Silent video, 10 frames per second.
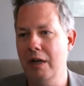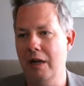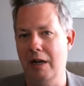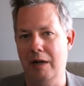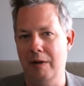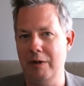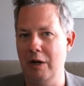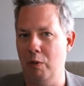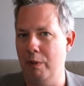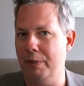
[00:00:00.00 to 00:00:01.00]

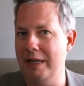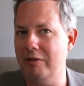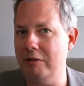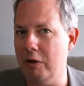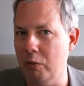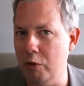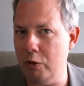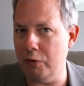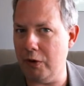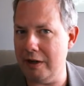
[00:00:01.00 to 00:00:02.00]
replacing the
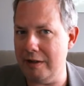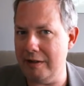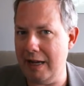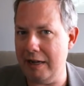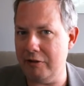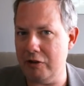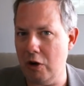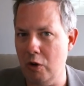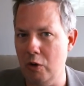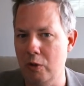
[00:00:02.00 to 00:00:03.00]
roof on a detached
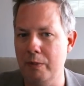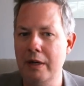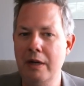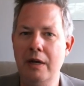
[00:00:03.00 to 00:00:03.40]
home,